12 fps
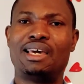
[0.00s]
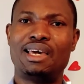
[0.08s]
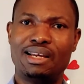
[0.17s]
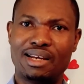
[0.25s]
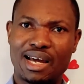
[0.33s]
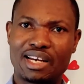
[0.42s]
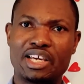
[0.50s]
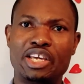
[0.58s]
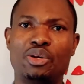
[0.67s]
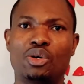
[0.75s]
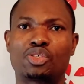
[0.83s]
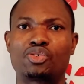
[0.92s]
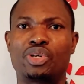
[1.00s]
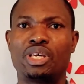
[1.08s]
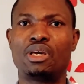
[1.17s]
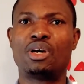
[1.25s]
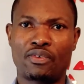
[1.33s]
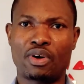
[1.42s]
in that industry
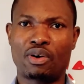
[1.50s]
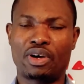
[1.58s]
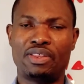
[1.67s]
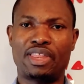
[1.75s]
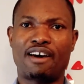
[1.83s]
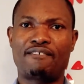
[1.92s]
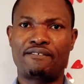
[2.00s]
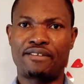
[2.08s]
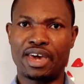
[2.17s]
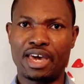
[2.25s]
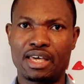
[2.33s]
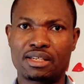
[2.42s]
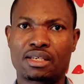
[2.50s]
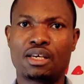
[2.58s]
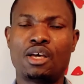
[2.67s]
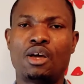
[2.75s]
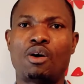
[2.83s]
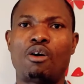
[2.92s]
or in that spheres
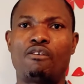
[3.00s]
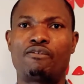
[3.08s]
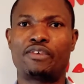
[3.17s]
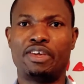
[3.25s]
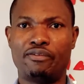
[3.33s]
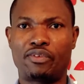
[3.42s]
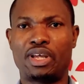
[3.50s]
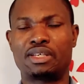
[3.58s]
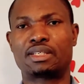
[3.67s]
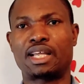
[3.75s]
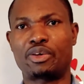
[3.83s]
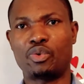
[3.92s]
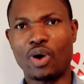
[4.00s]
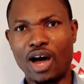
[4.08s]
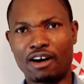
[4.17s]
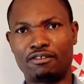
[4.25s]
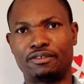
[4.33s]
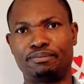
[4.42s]
of influence that you
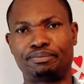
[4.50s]
have.